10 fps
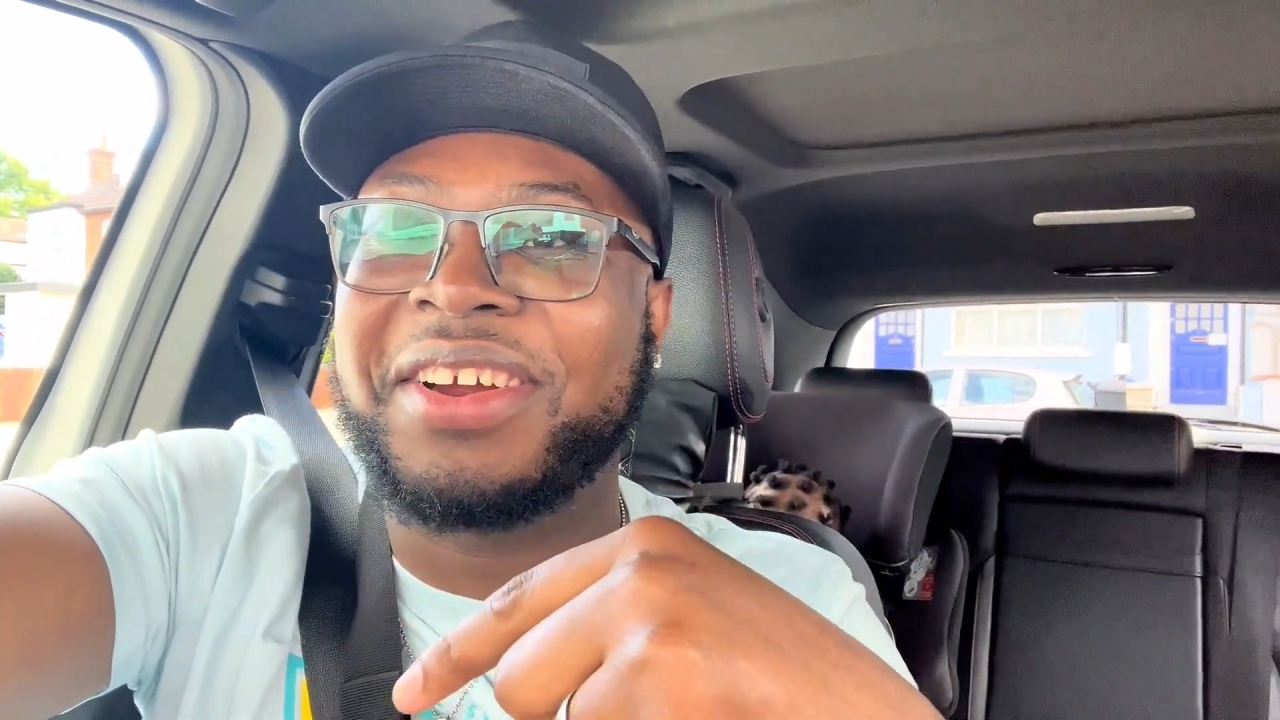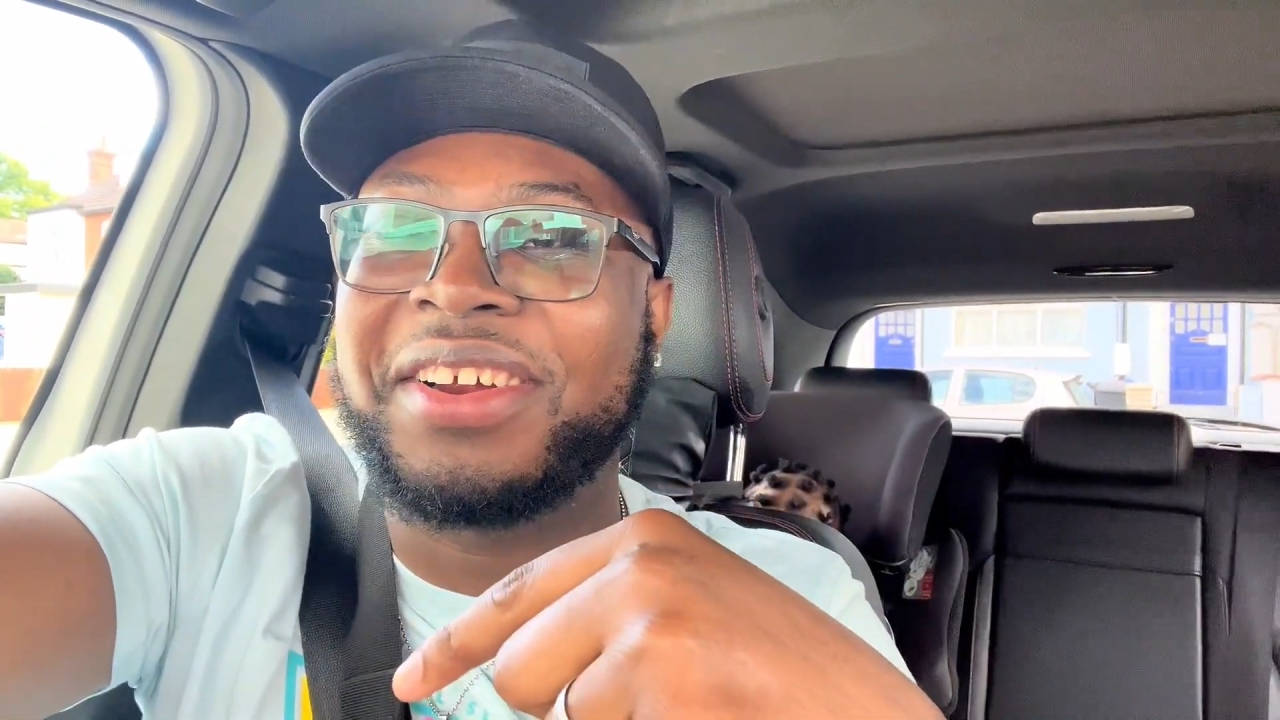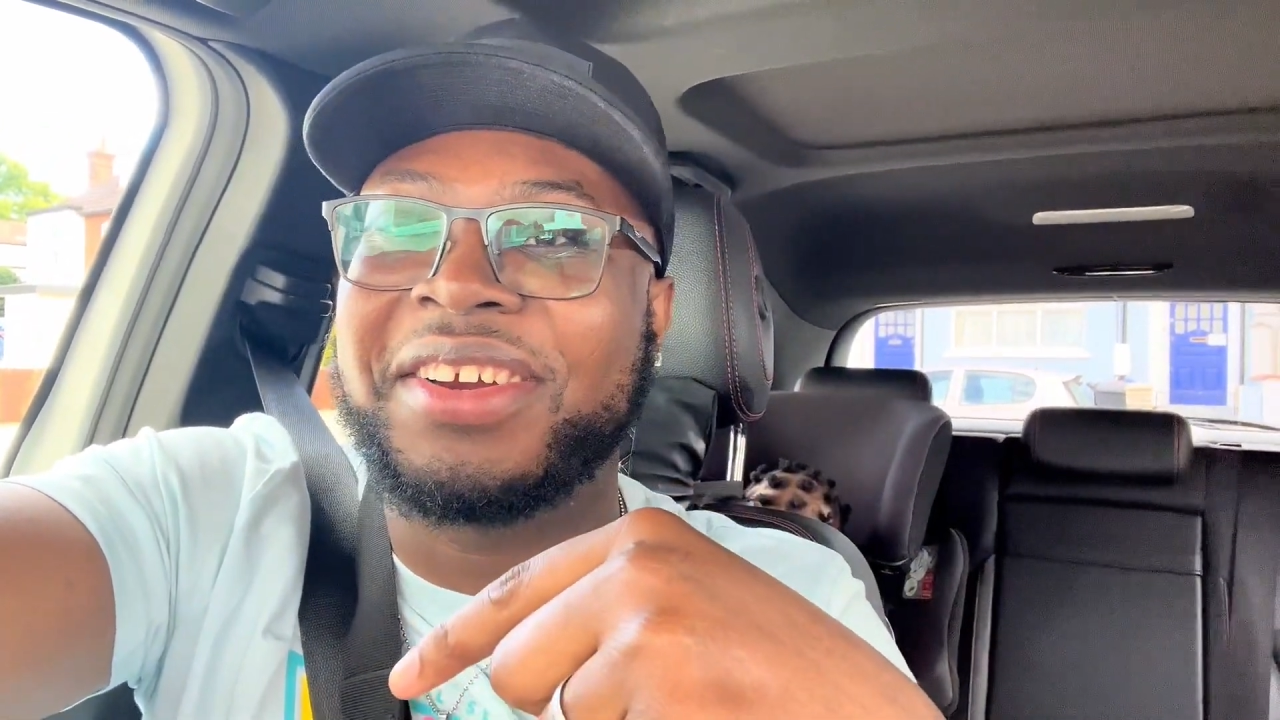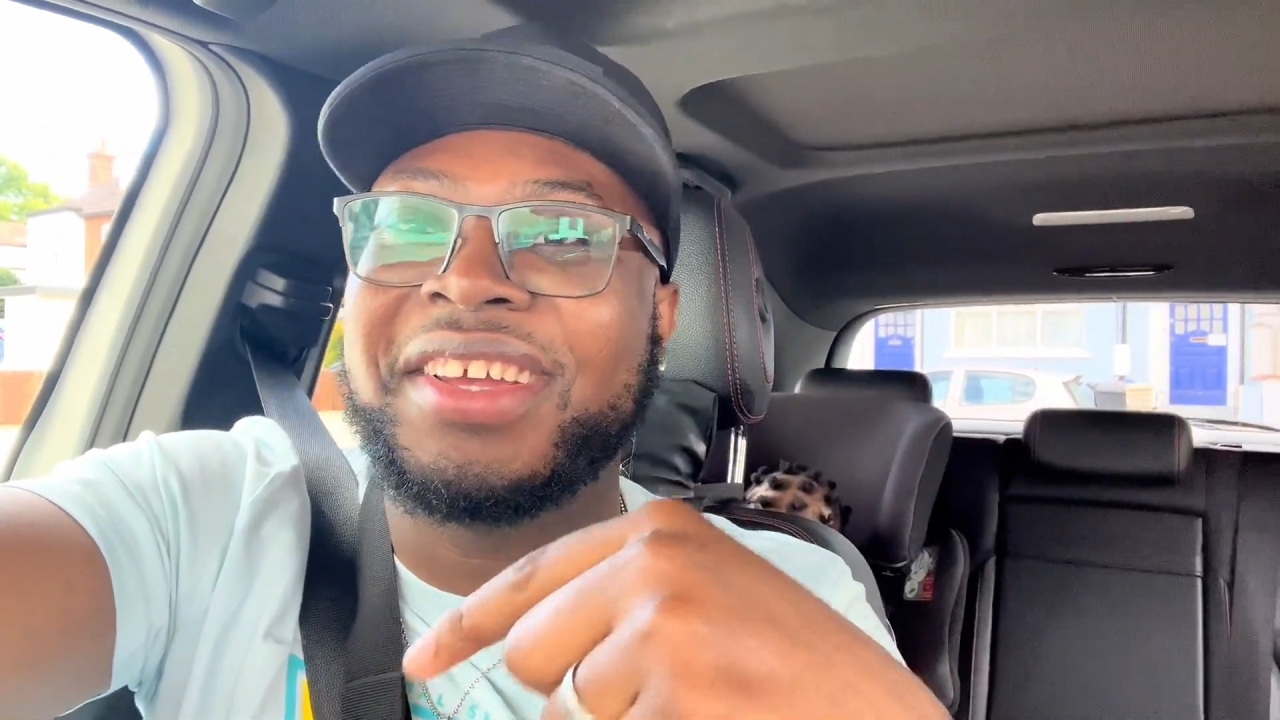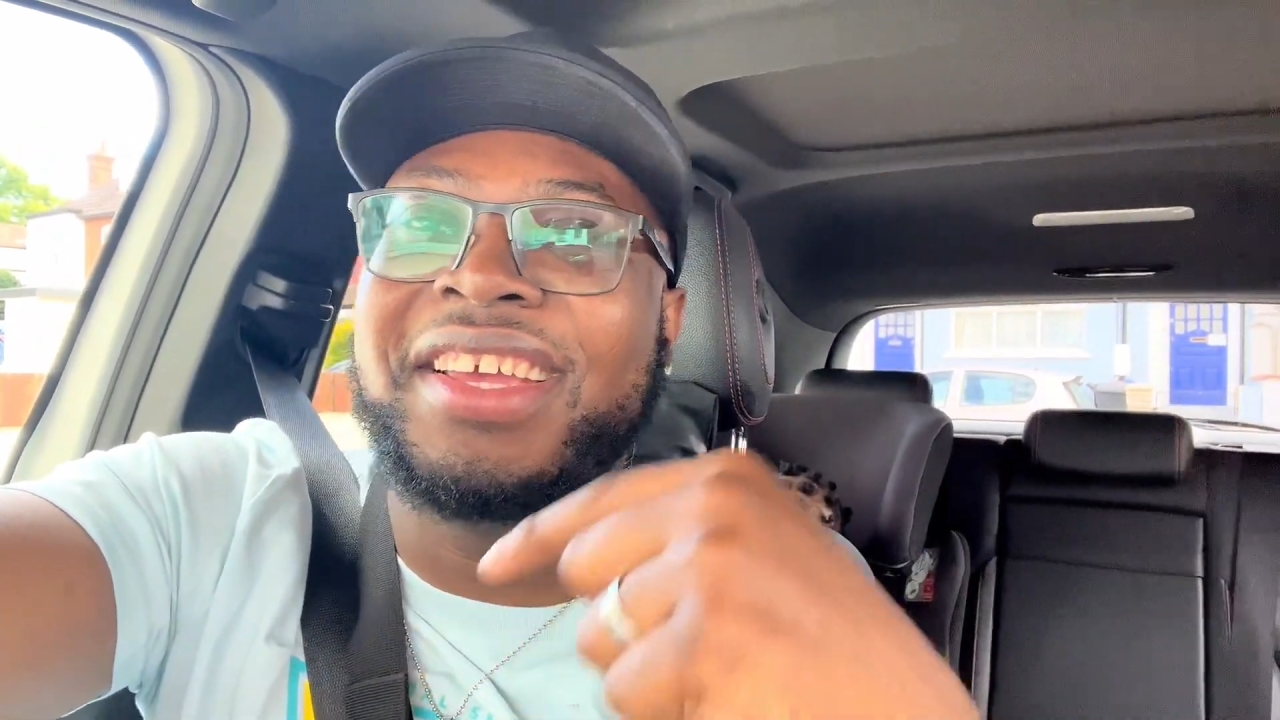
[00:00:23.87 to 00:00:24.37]

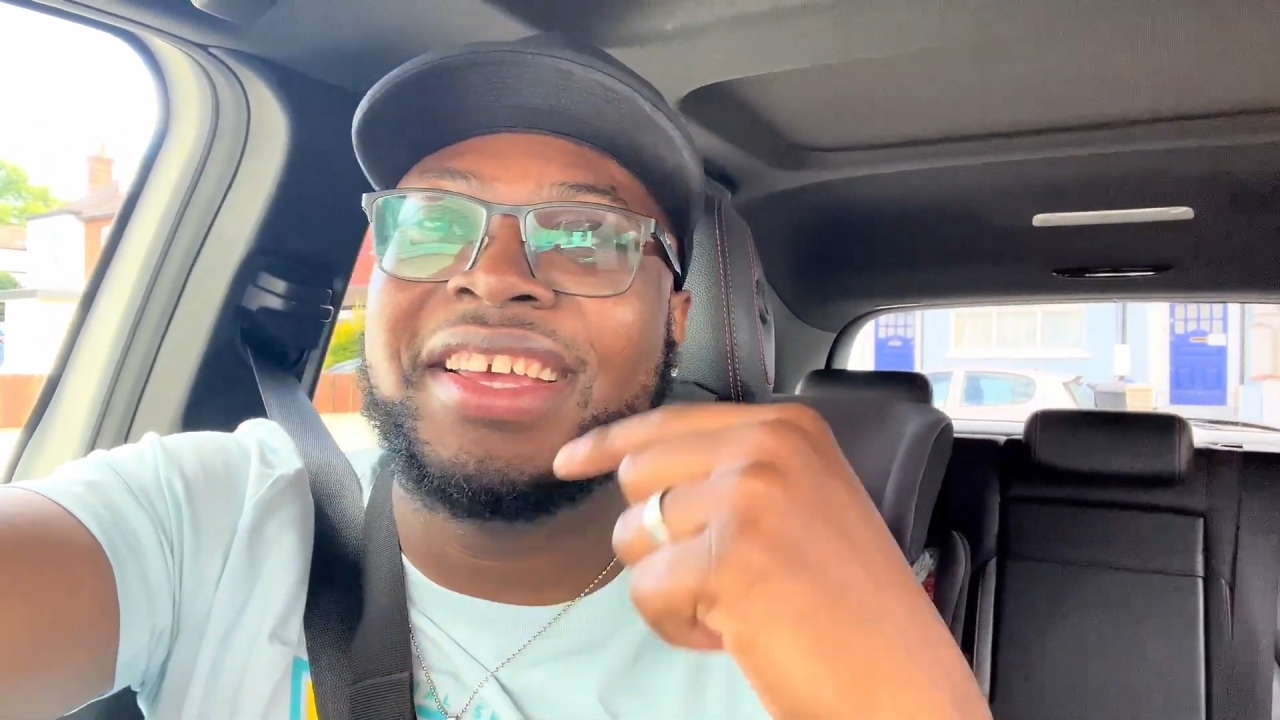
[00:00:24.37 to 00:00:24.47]
car,